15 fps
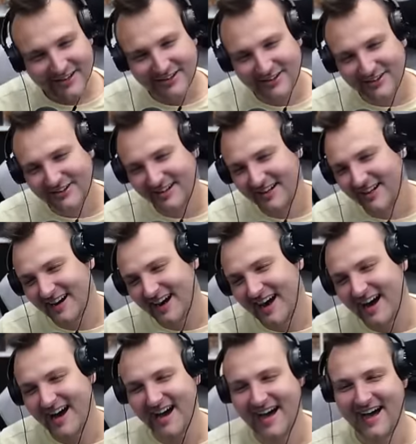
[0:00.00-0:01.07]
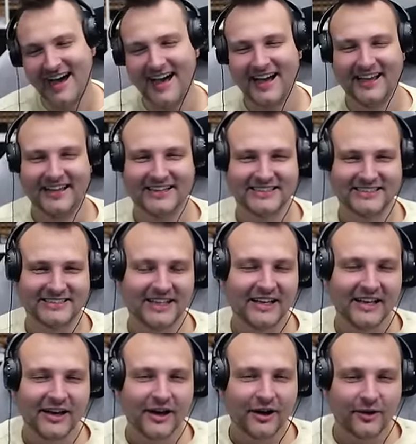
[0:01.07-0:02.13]
No, guys.
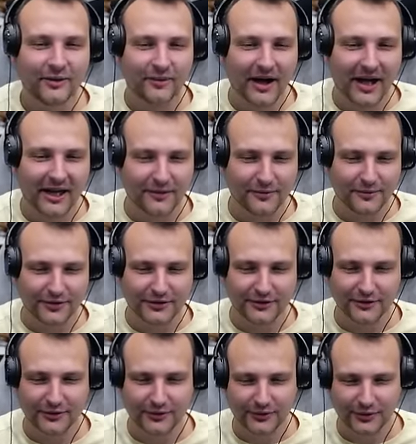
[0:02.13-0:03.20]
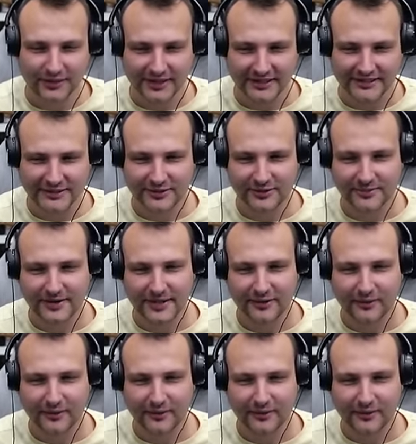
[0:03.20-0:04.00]
Why would you do this to me?